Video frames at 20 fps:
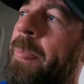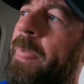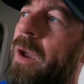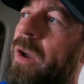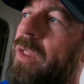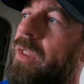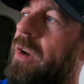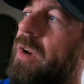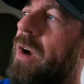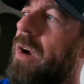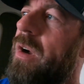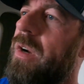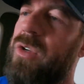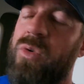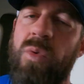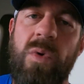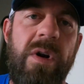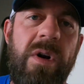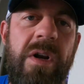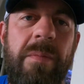oh, the dog
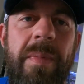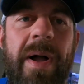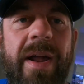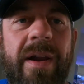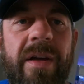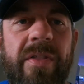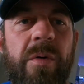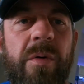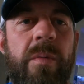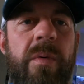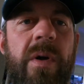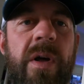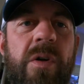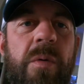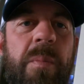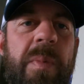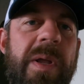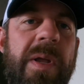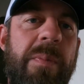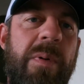is worried about
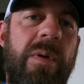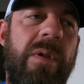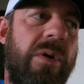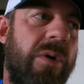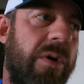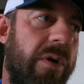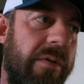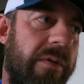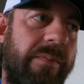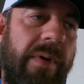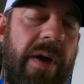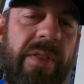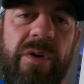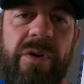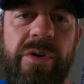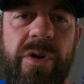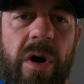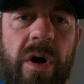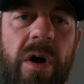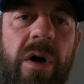other people or
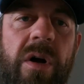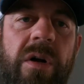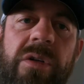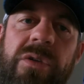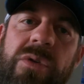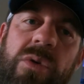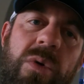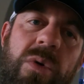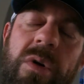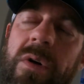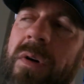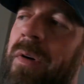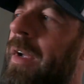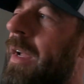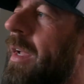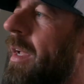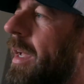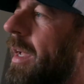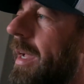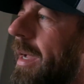other dogs, or
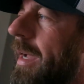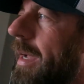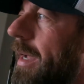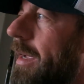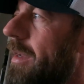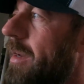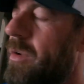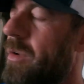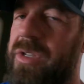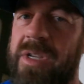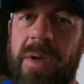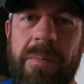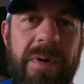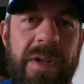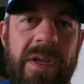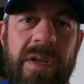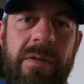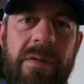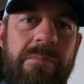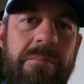you know,
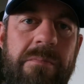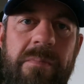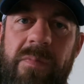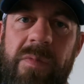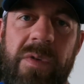somebody,